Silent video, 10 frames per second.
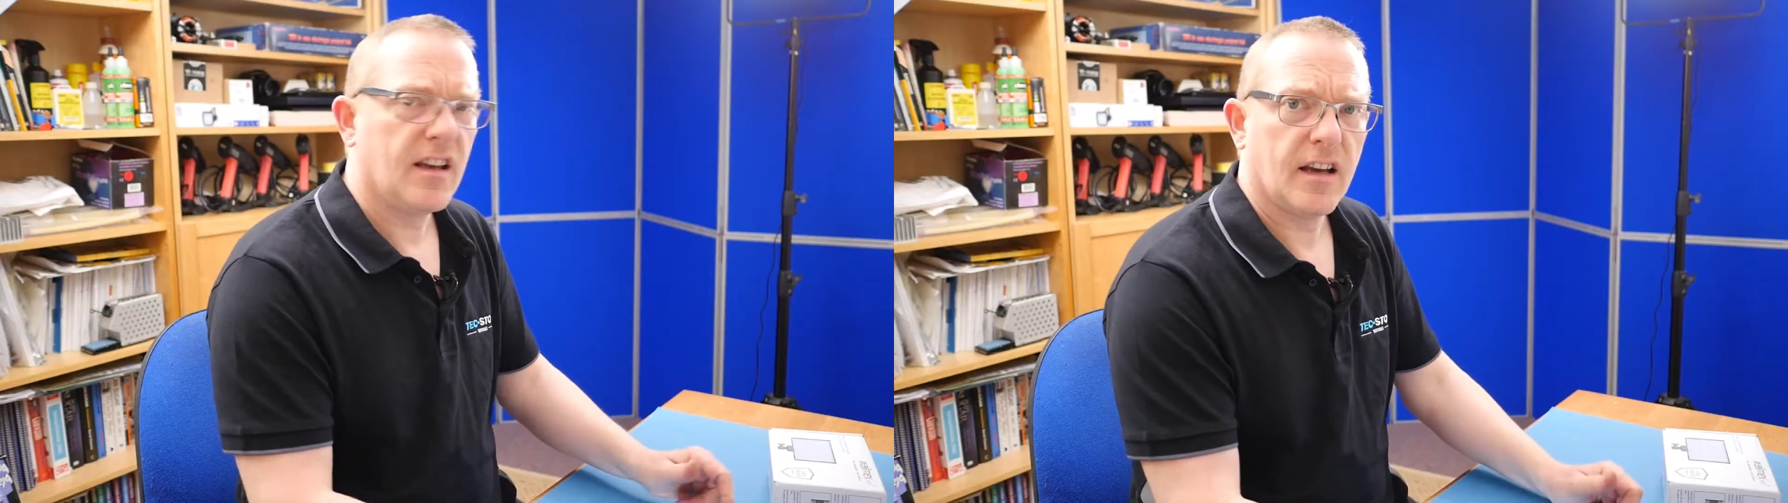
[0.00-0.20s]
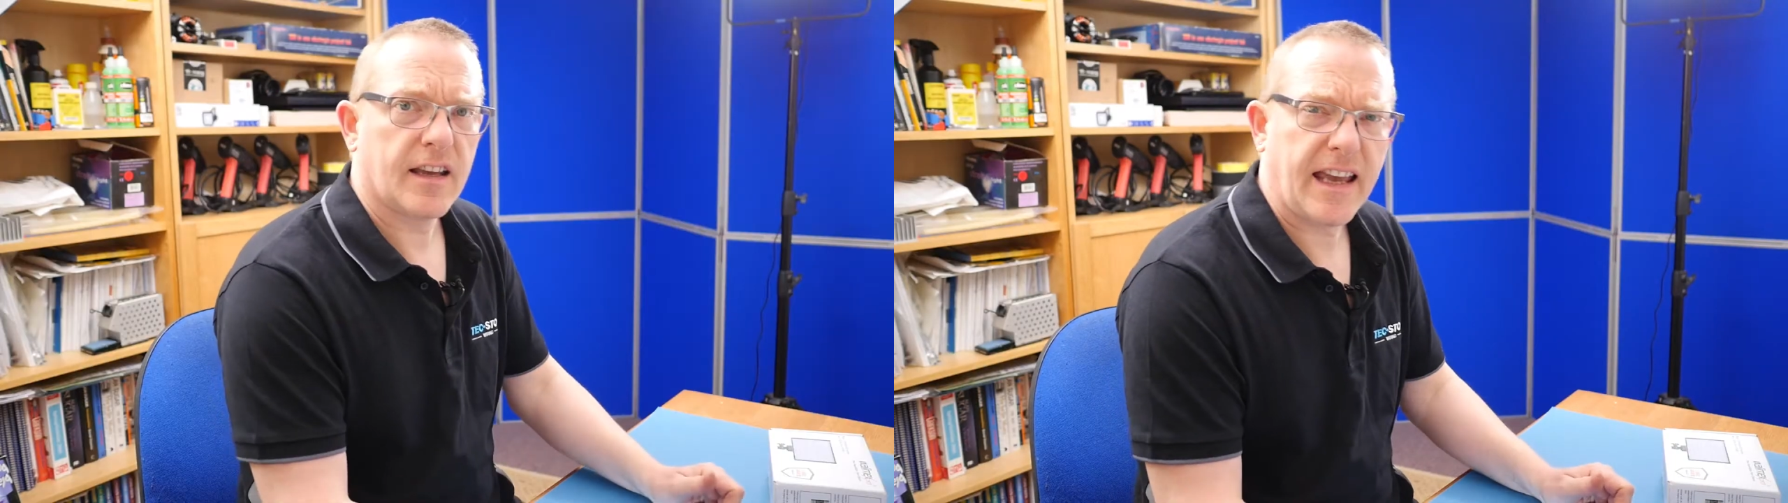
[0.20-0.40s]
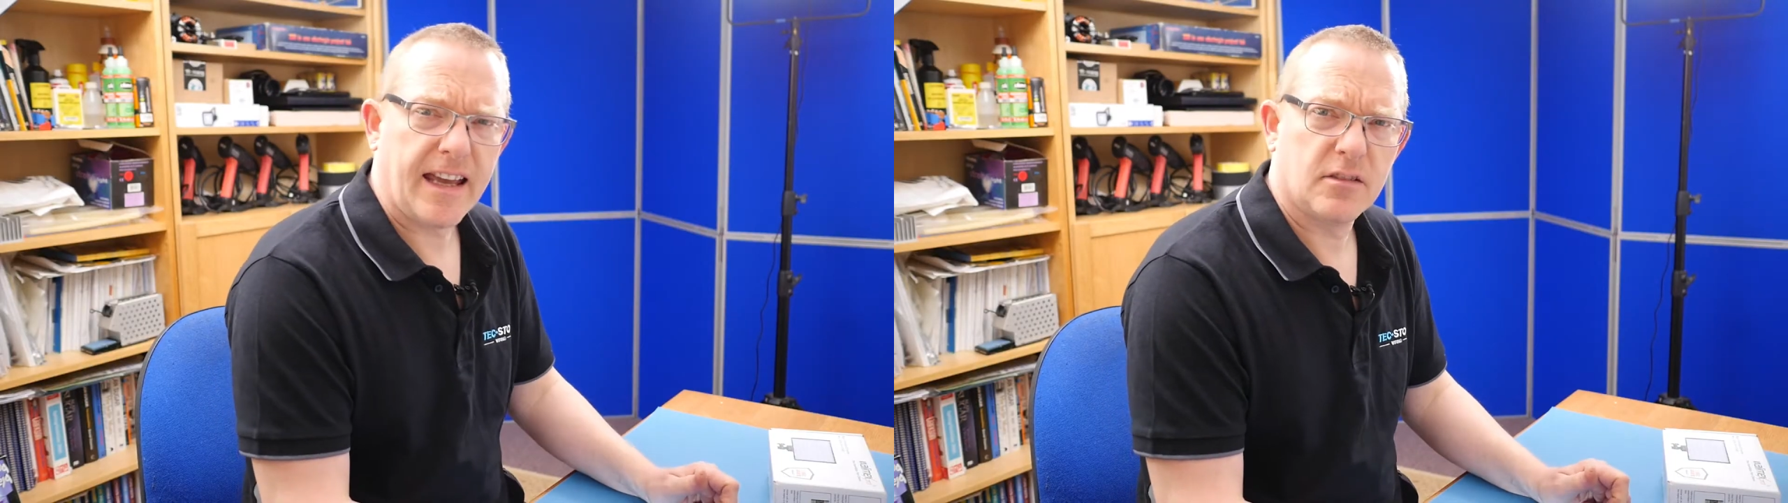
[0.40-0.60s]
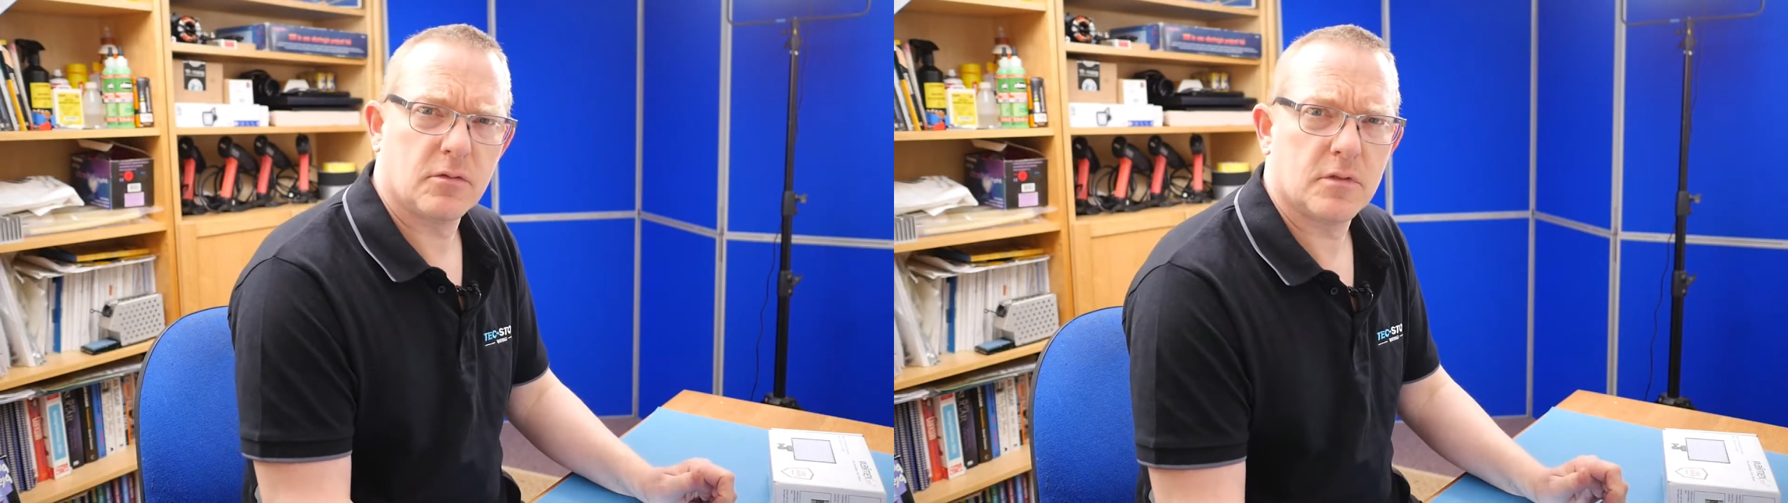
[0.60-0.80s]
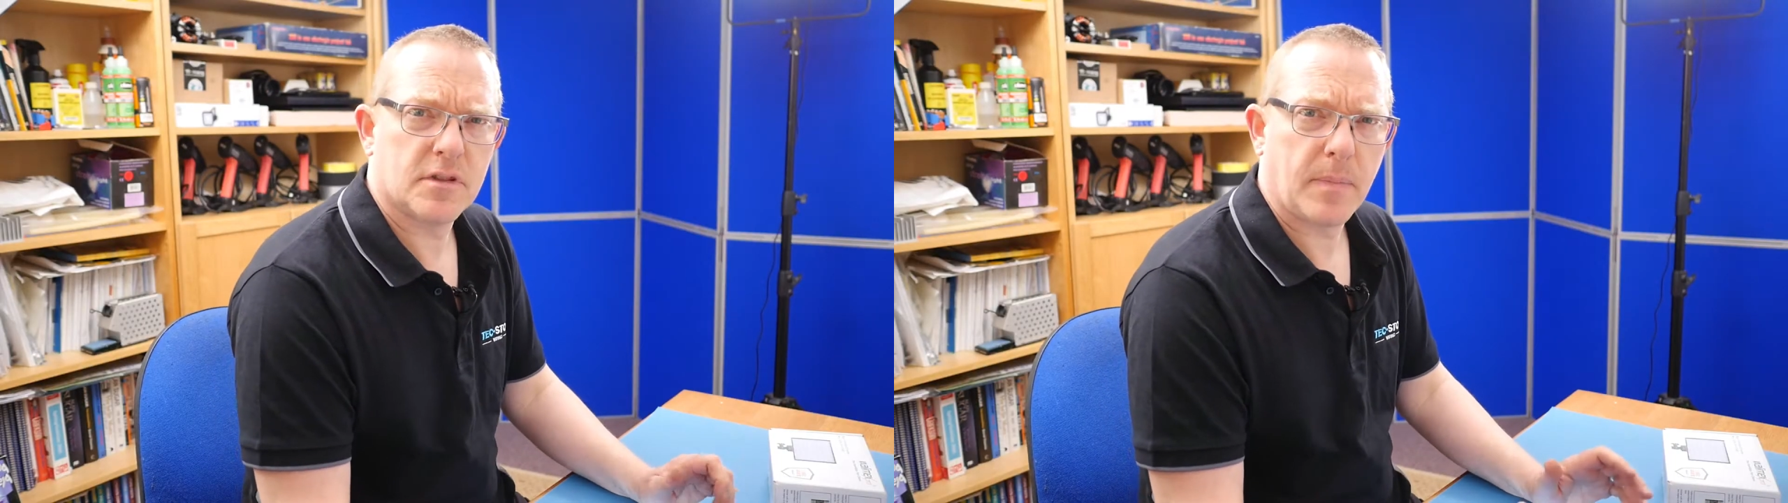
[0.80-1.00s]
a
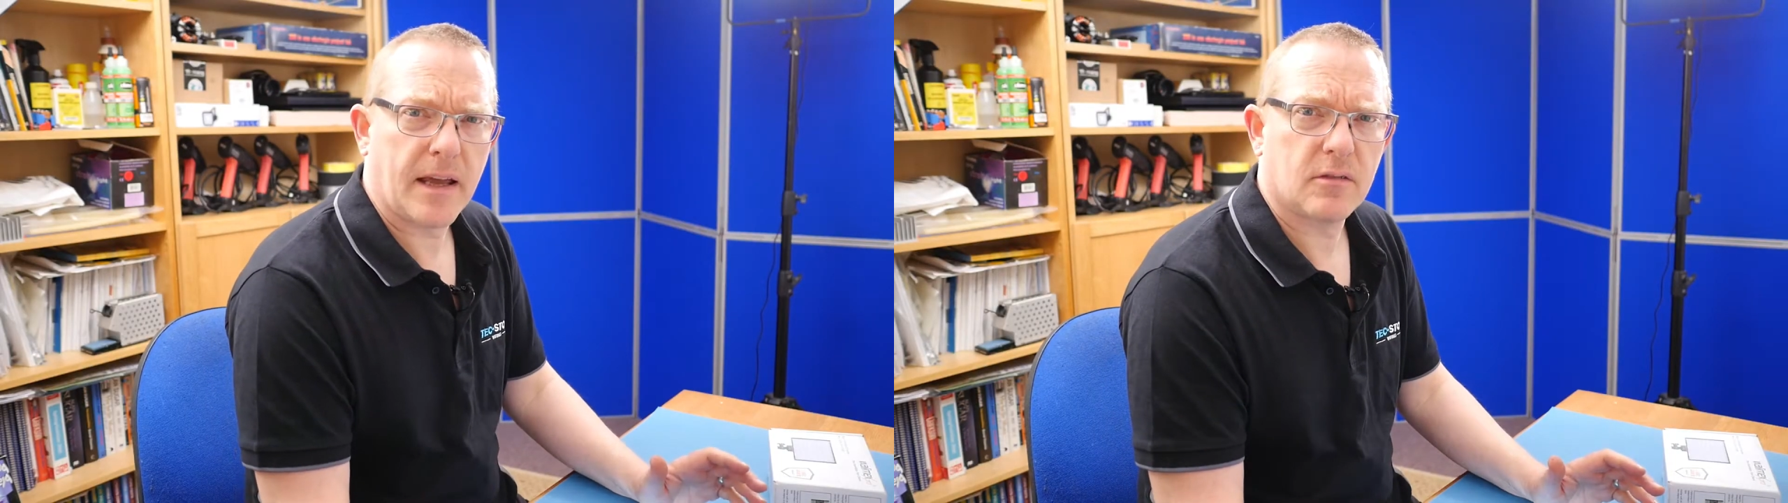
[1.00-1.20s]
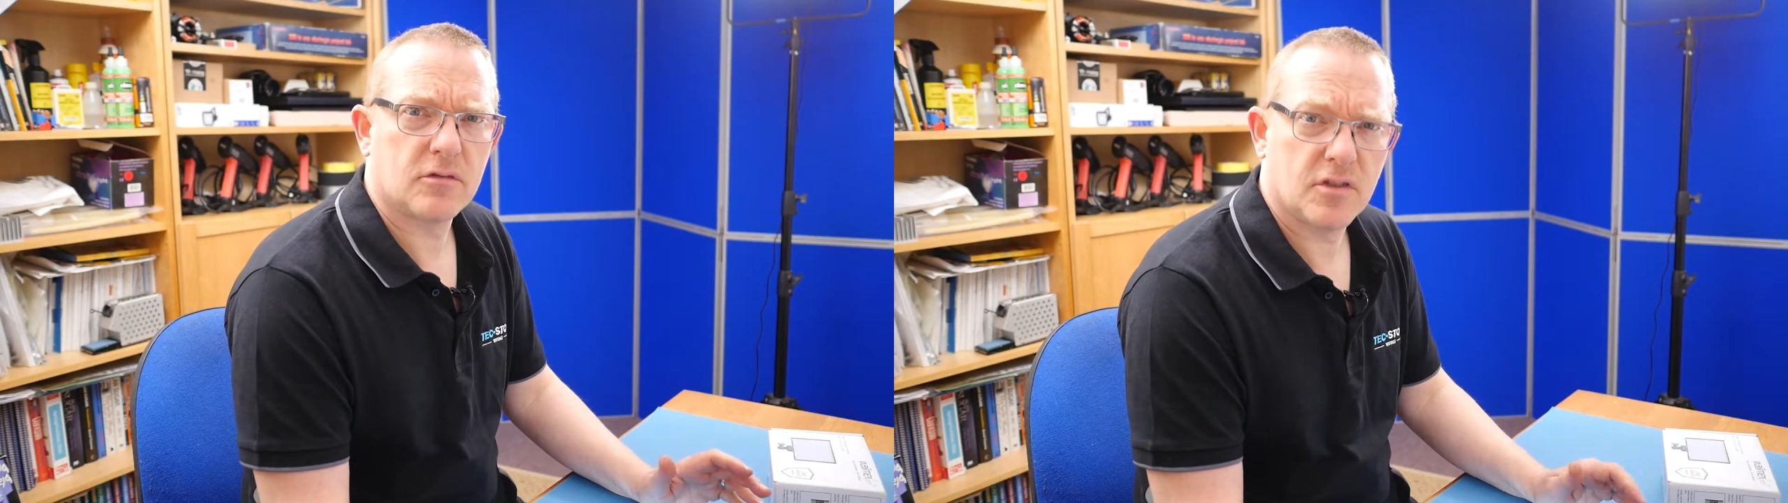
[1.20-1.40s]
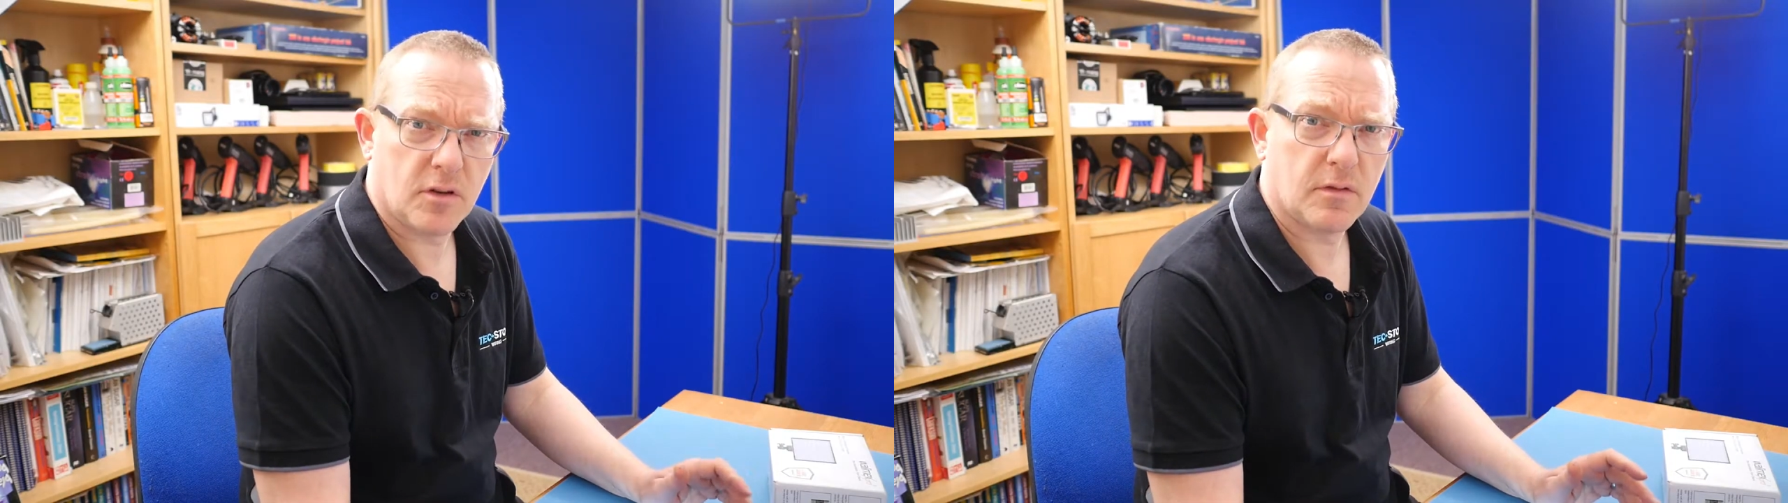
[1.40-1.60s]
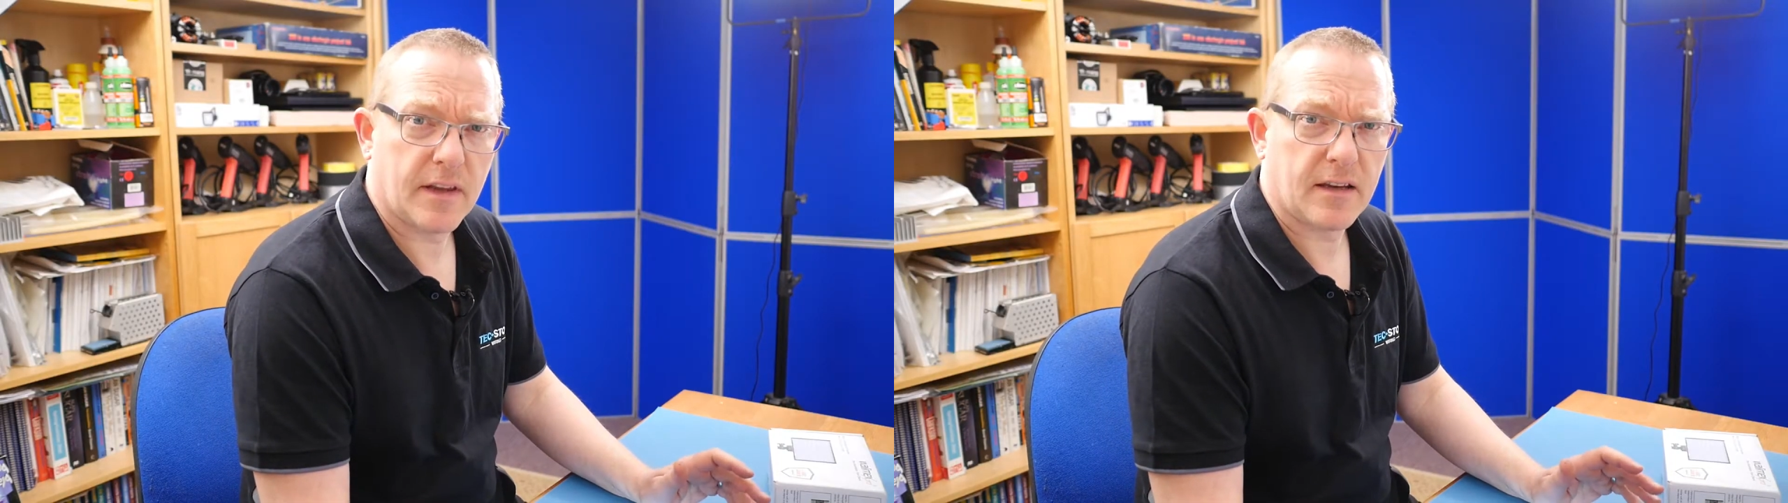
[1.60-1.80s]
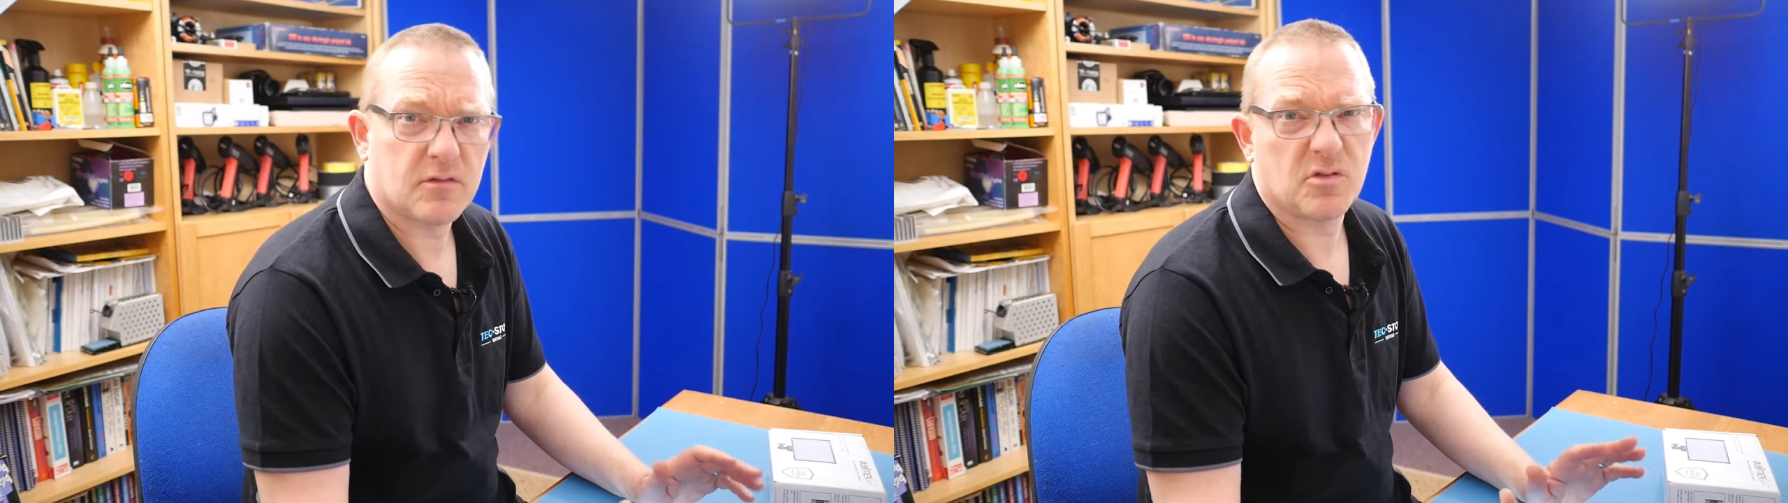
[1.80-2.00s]
candle is about
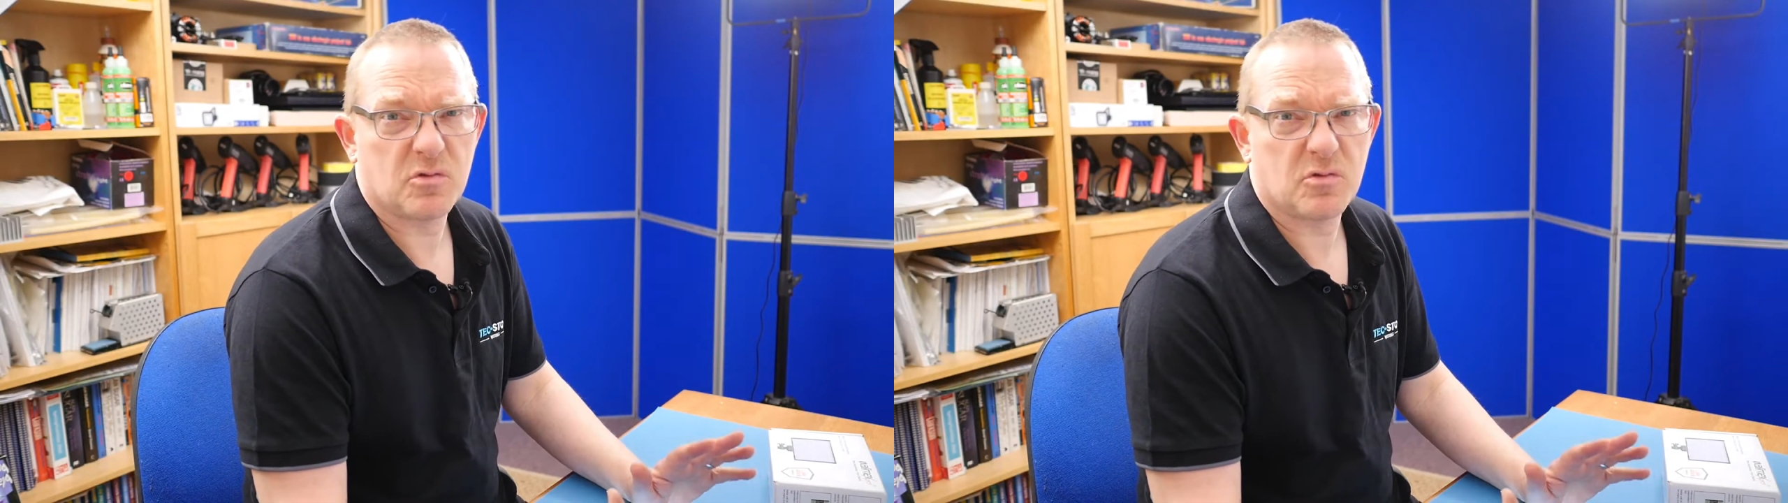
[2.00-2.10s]
2000